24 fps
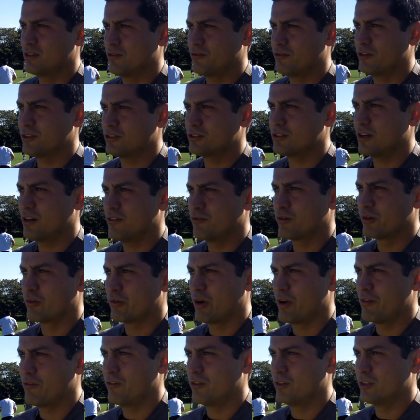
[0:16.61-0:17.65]
So first off, we're
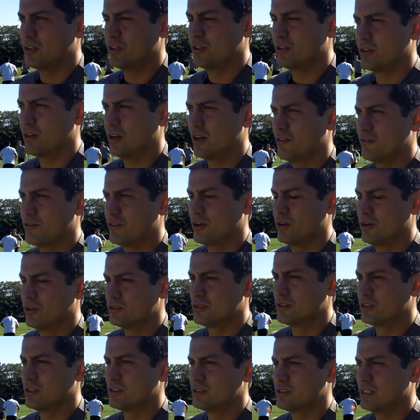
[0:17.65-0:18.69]
grateful to UConn for
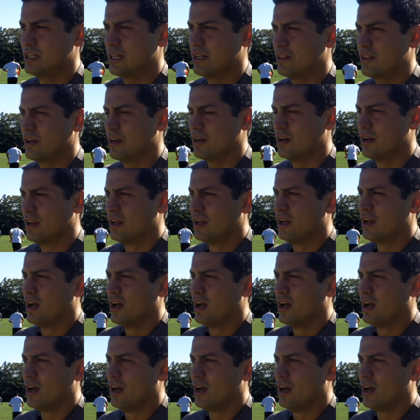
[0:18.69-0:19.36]
hosting us down there.